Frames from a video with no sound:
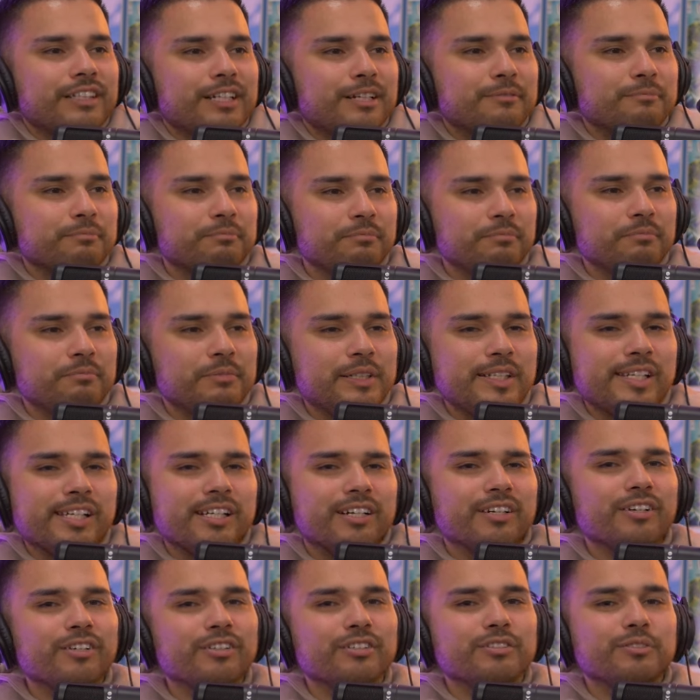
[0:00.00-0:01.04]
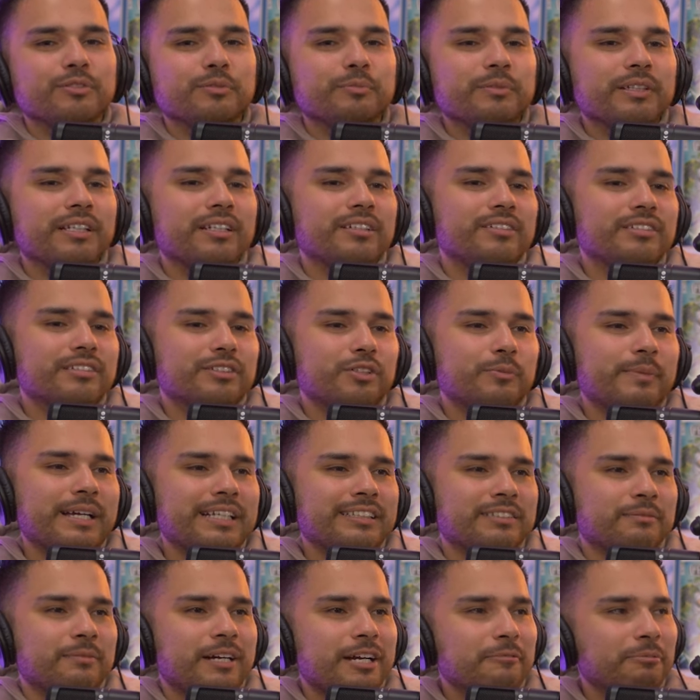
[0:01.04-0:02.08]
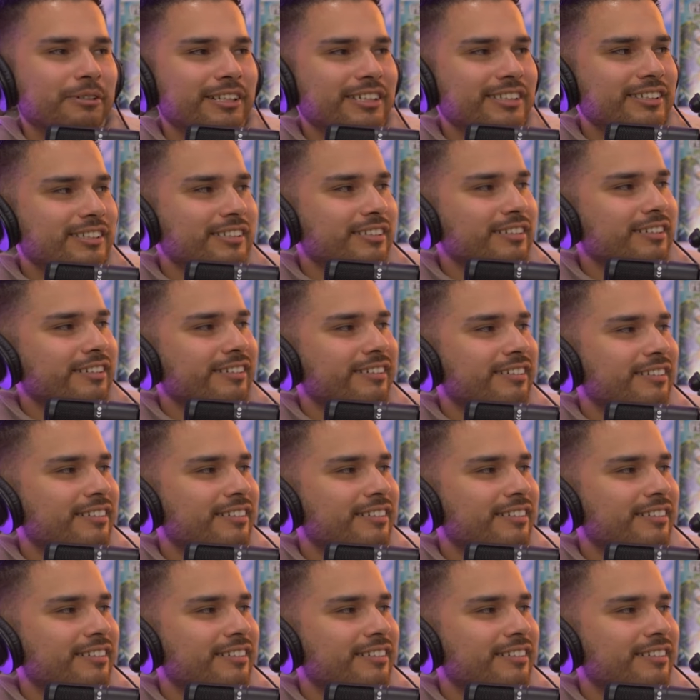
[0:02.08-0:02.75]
and I'm meeting girls? We're gonna be Like, Let's go back to my place.